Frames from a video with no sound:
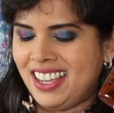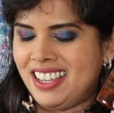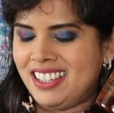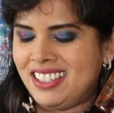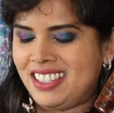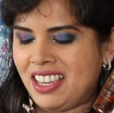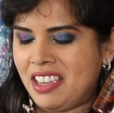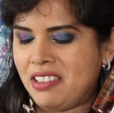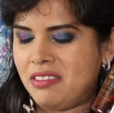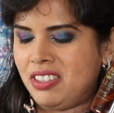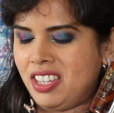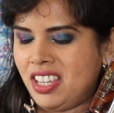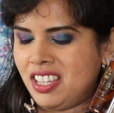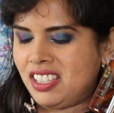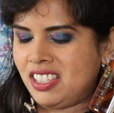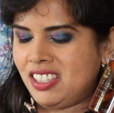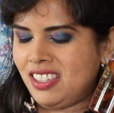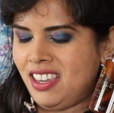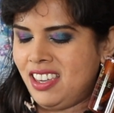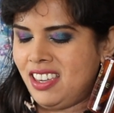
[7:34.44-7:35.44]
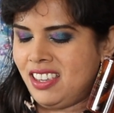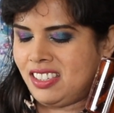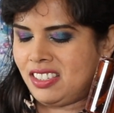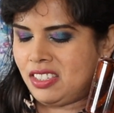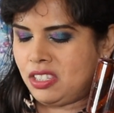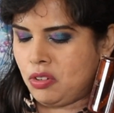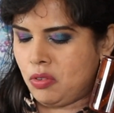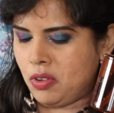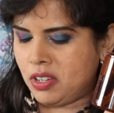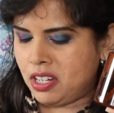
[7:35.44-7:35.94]
so this is
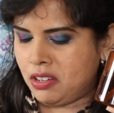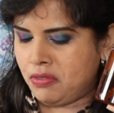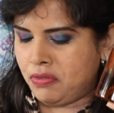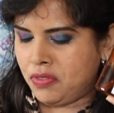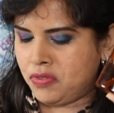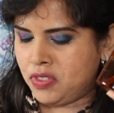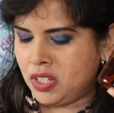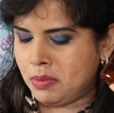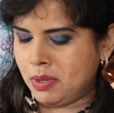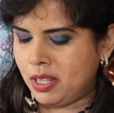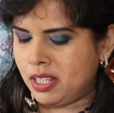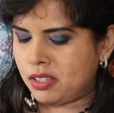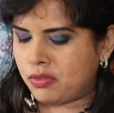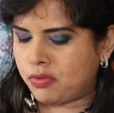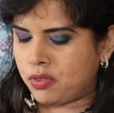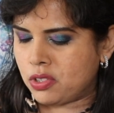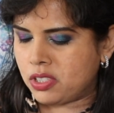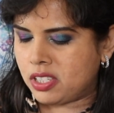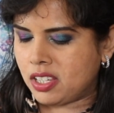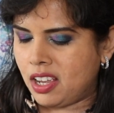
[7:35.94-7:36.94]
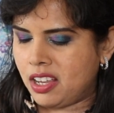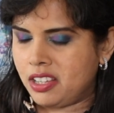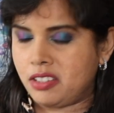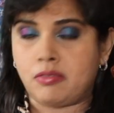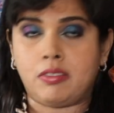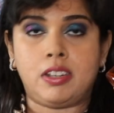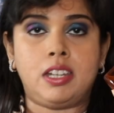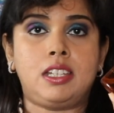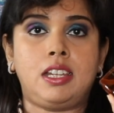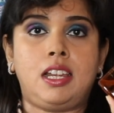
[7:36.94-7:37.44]
250 mils full size
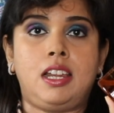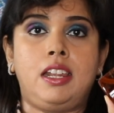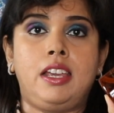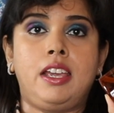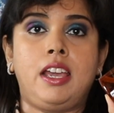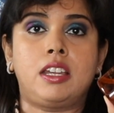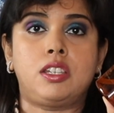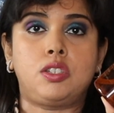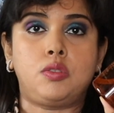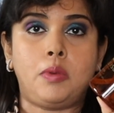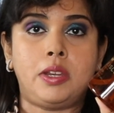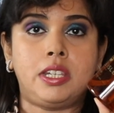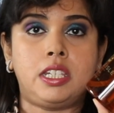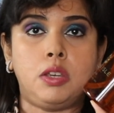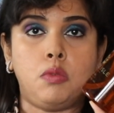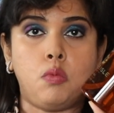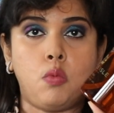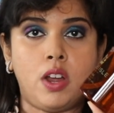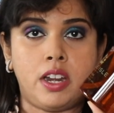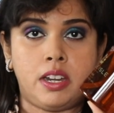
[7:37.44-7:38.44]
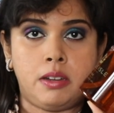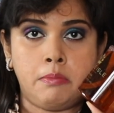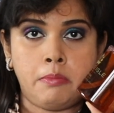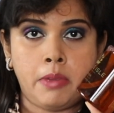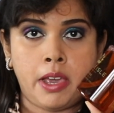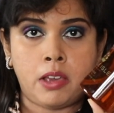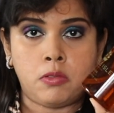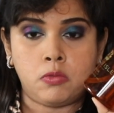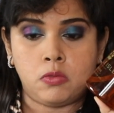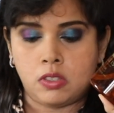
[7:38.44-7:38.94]
retailing at 21
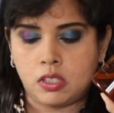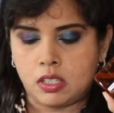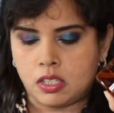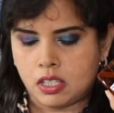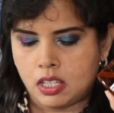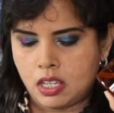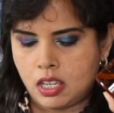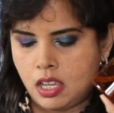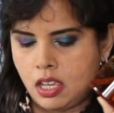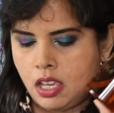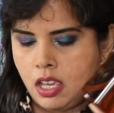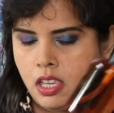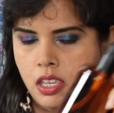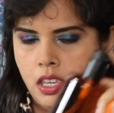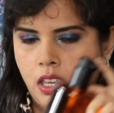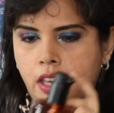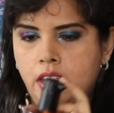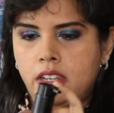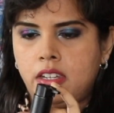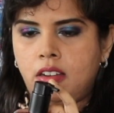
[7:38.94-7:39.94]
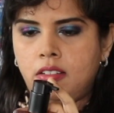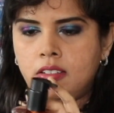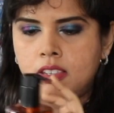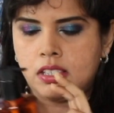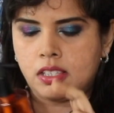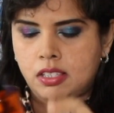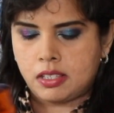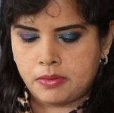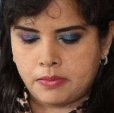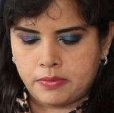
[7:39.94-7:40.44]
pounds. Yeah,
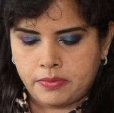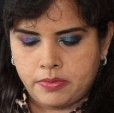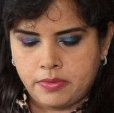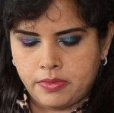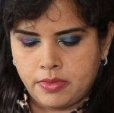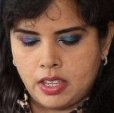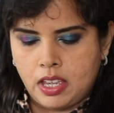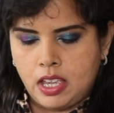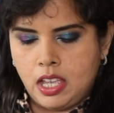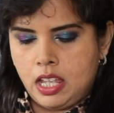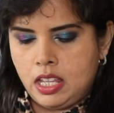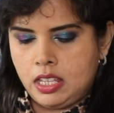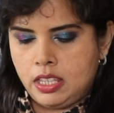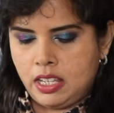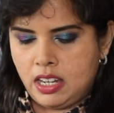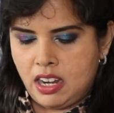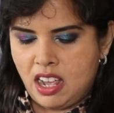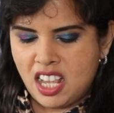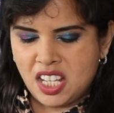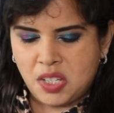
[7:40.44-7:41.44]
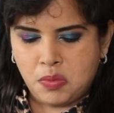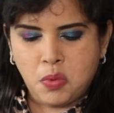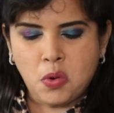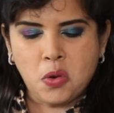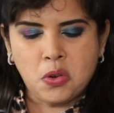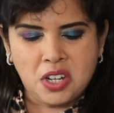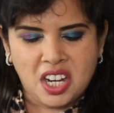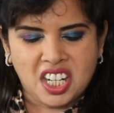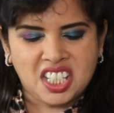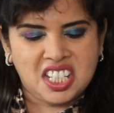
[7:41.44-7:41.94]
nice. The last
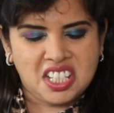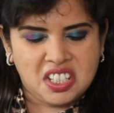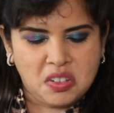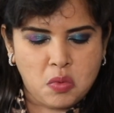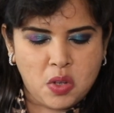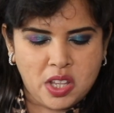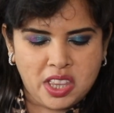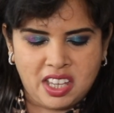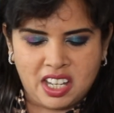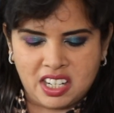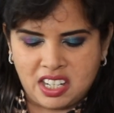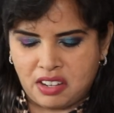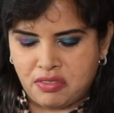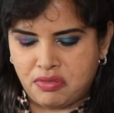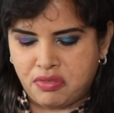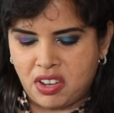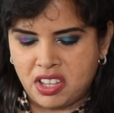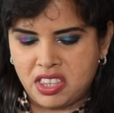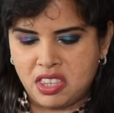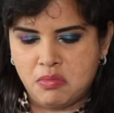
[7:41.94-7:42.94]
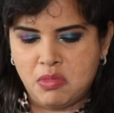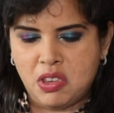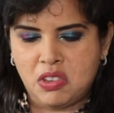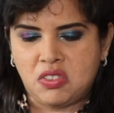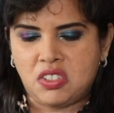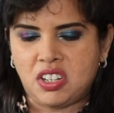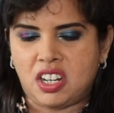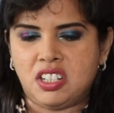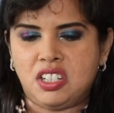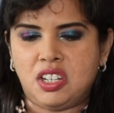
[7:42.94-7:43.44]
product is the one that I find the
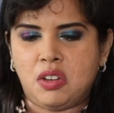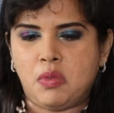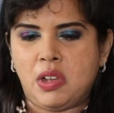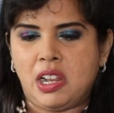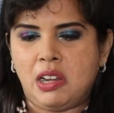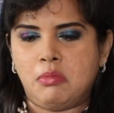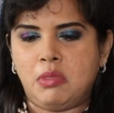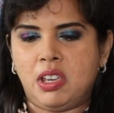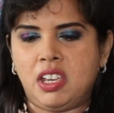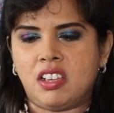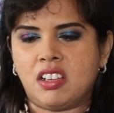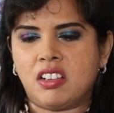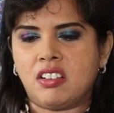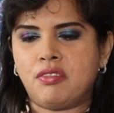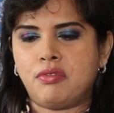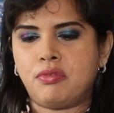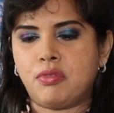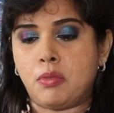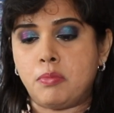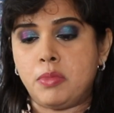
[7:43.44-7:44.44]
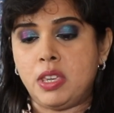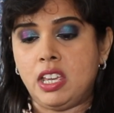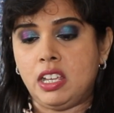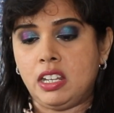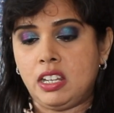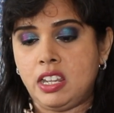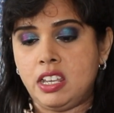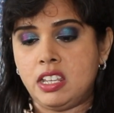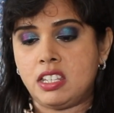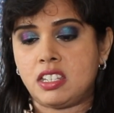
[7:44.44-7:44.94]
most underwhelming, for me
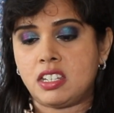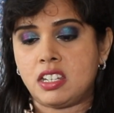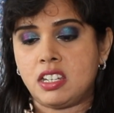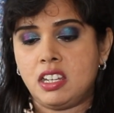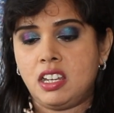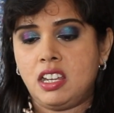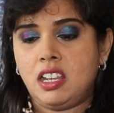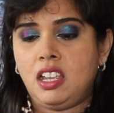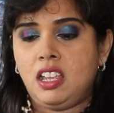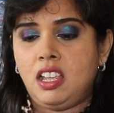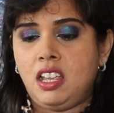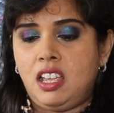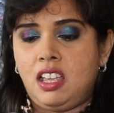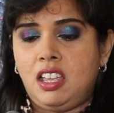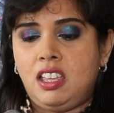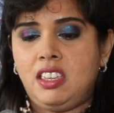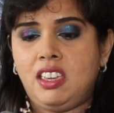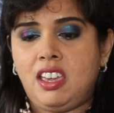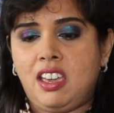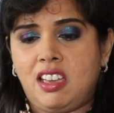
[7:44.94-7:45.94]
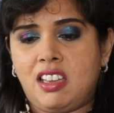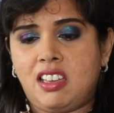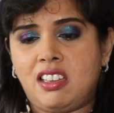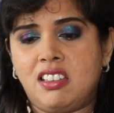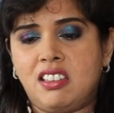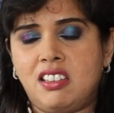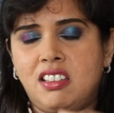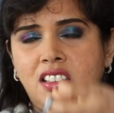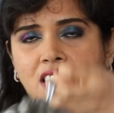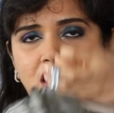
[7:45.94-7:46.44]
at least. Yeah.
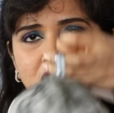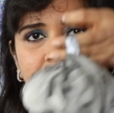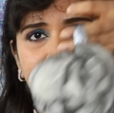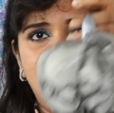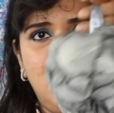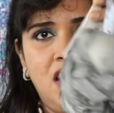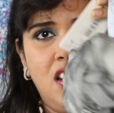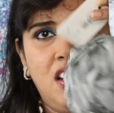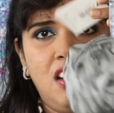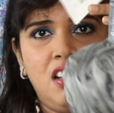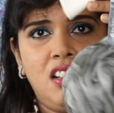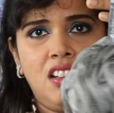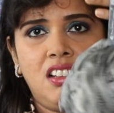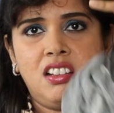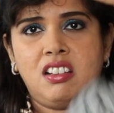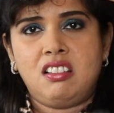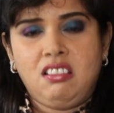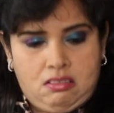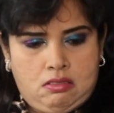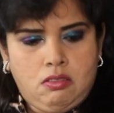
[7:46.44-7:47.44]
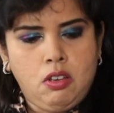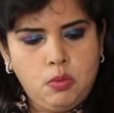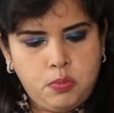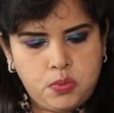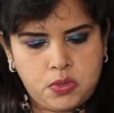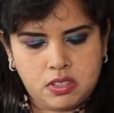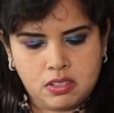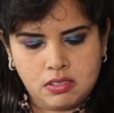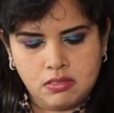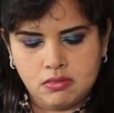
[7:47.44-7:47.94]

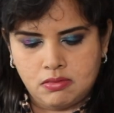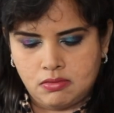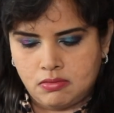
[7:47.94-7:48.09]
Oops.